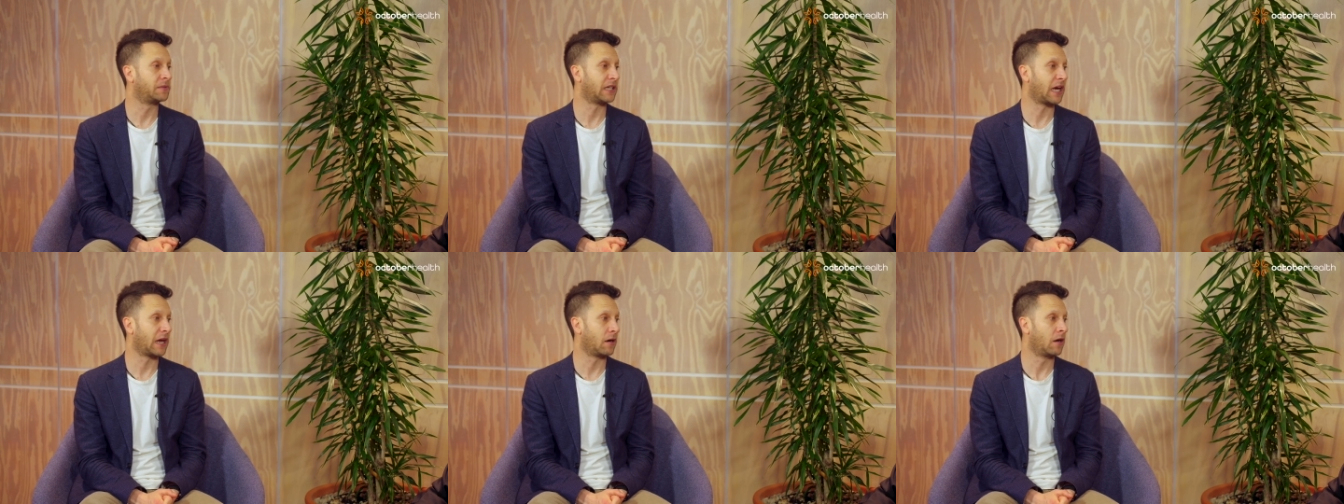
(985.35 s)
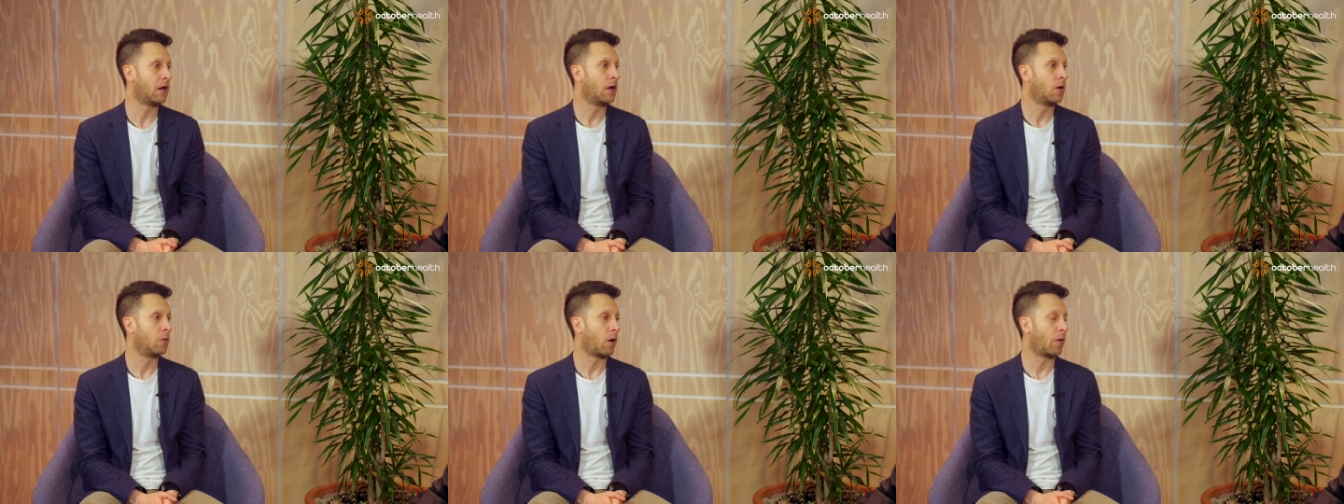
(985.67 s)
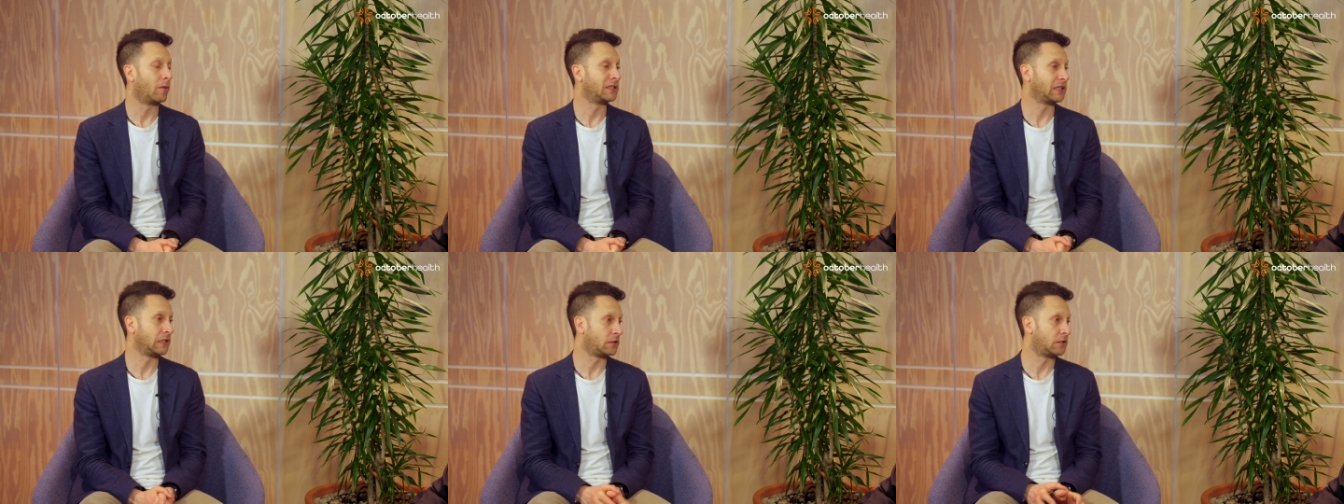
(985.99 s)
And what
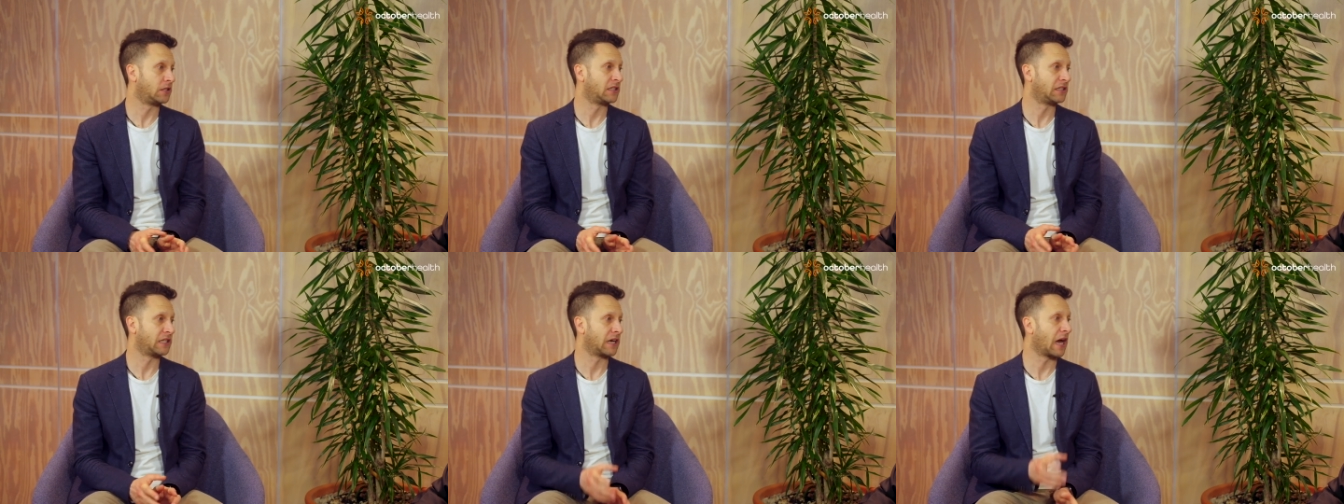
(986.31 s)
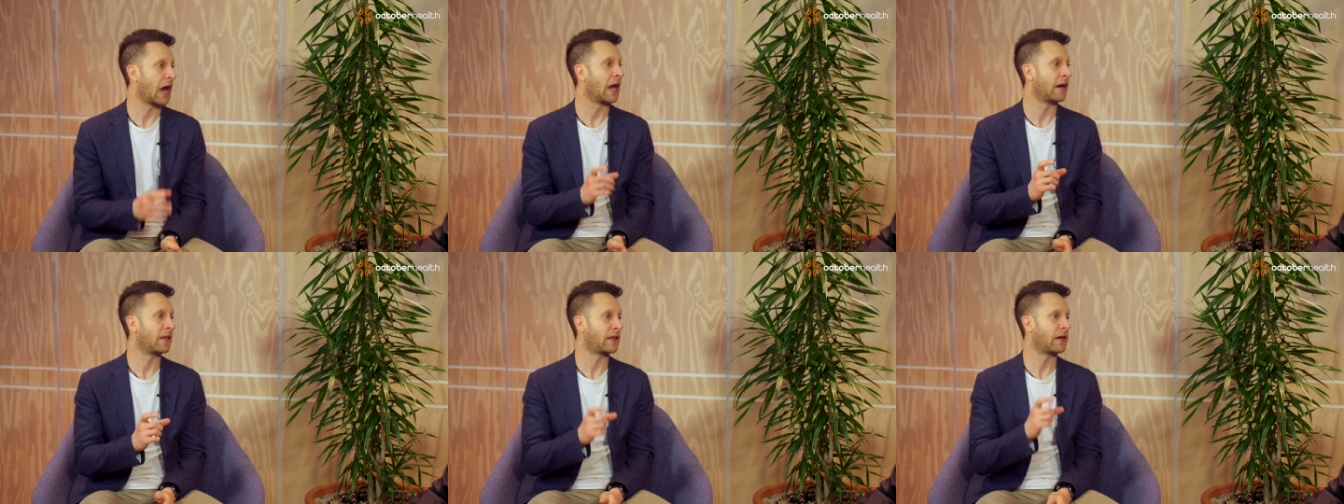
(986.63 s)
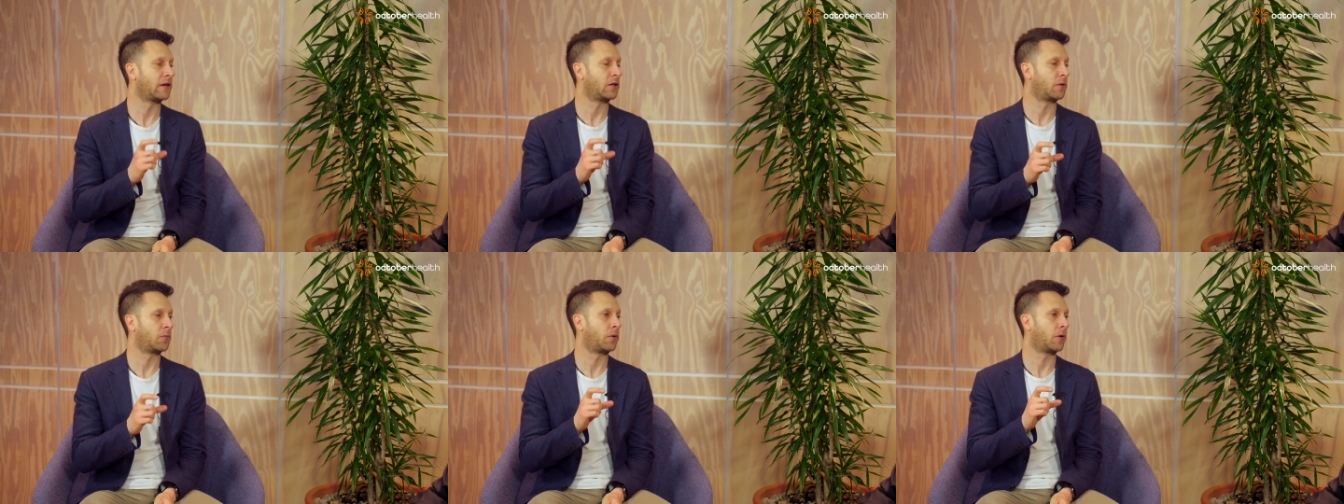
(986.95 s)
was interesting out of
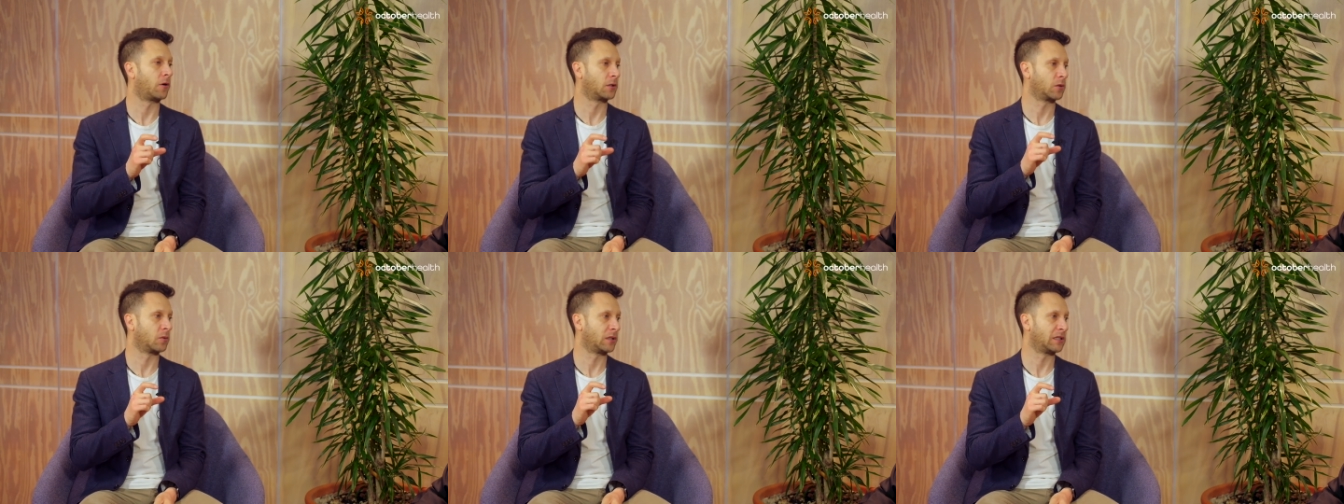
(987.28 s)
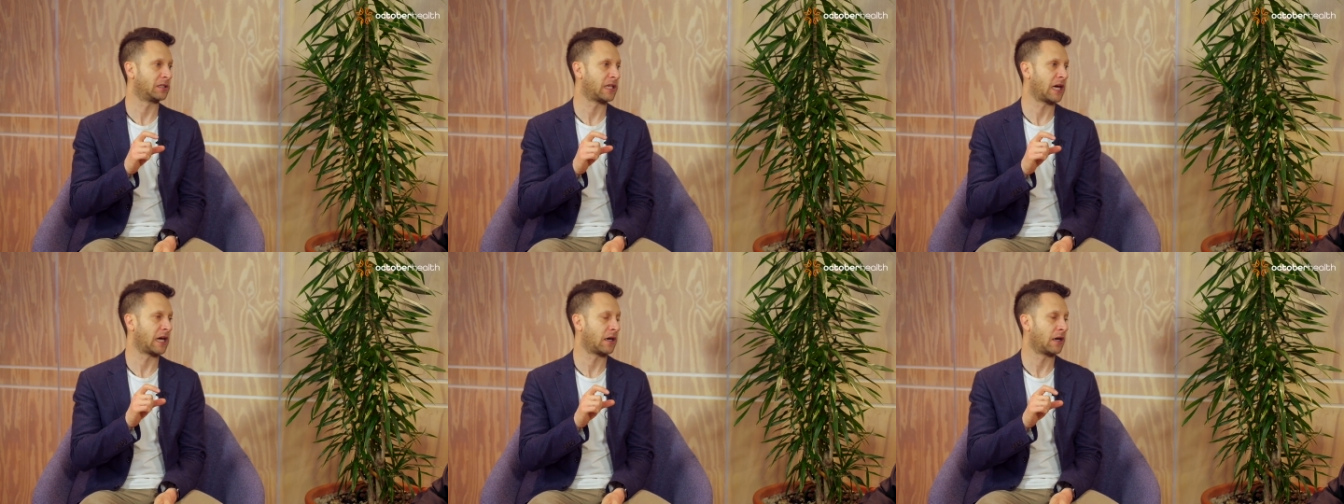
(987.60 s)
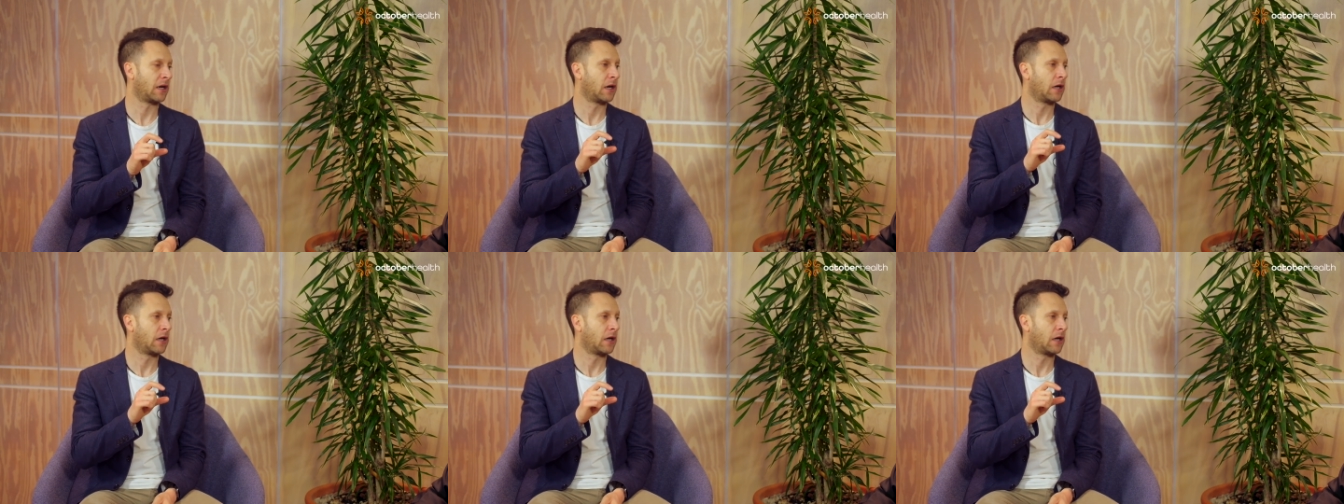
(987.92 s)
that report was that